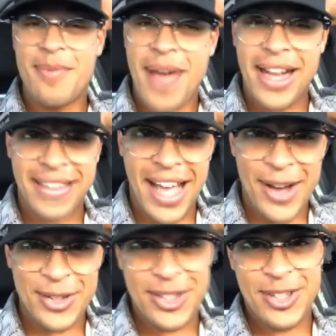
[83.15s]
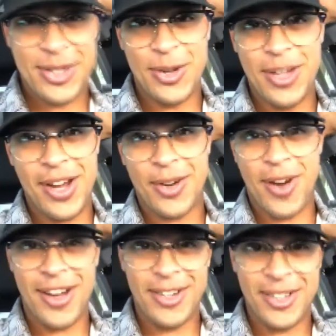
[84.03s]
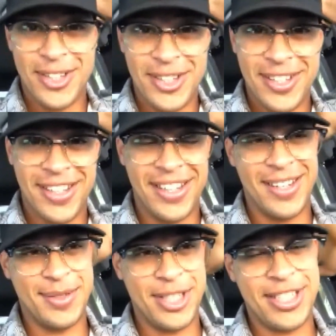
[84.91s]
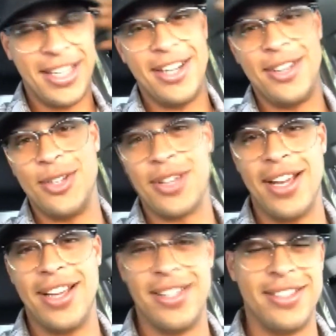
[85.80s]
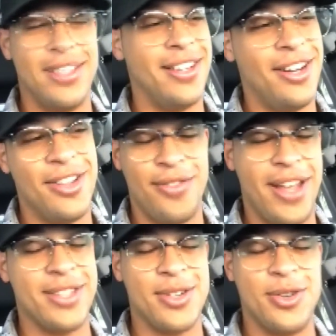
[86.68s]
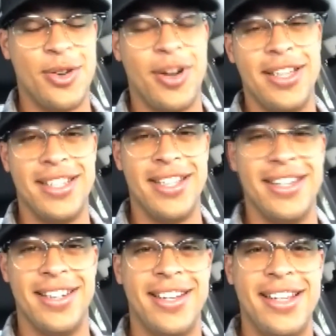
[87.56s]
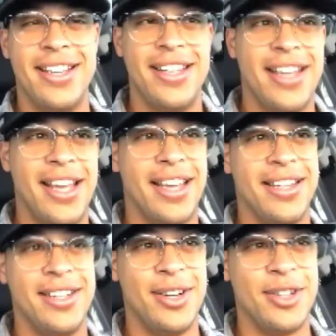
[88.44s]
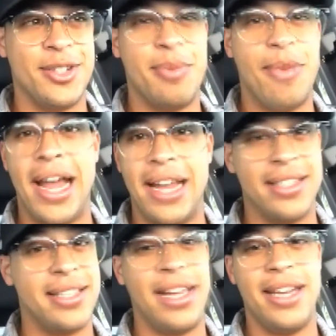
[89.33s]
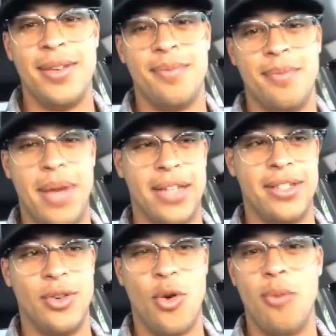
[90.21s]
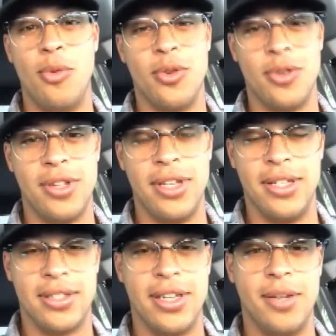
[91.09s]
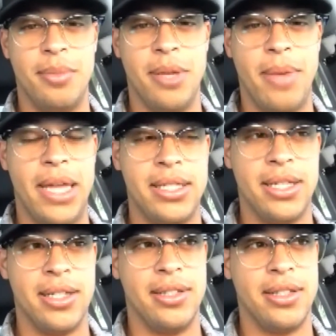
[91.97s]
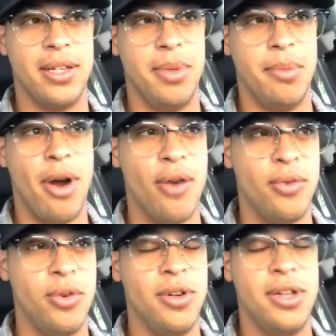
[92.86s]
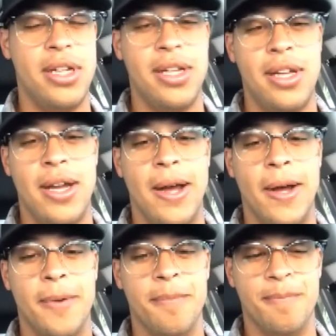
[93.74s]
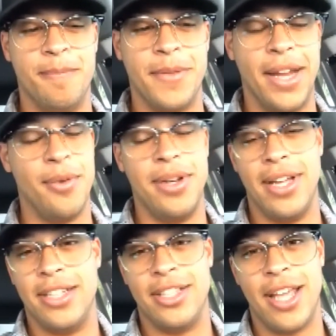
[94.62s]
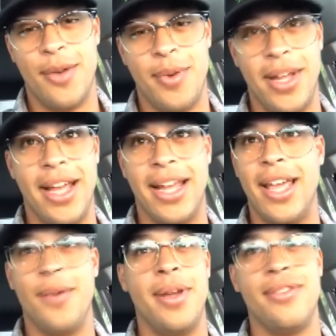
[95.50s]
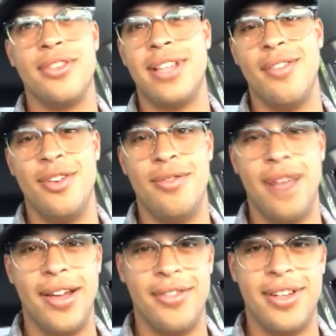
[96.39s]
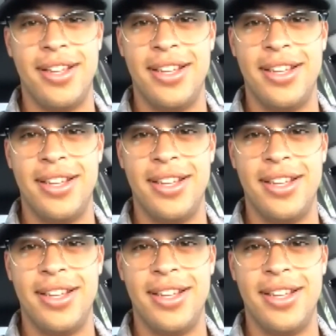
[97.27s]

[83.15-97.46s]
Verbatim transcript: could barely contain his excitement before the game. Just to hear those guys, the, all the fans go crazy and, and, you know, just back in the stadium, back to normal. It's going to be amazing. It's going to be powerful. Um, and I really, I just can't wait. I can't wait for 705.